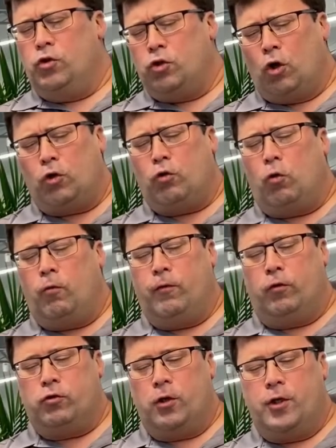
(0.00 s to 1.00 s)
Charcoal
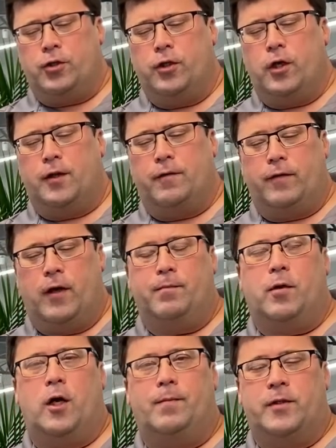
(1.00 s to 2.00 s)
filtration on the
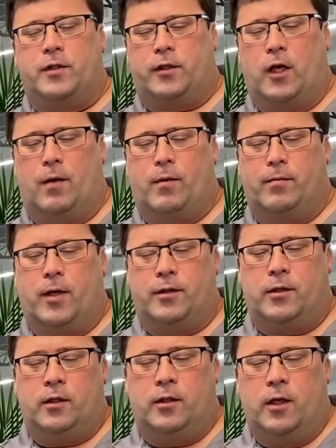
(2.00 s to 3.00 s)
vent pipe is a common
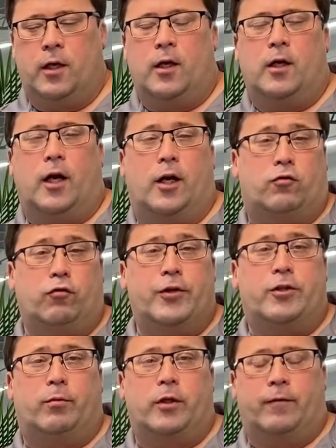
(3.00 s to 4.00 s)
method and it's
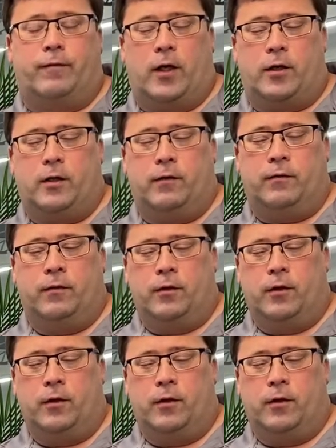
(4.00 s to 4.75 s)
reasonably effective.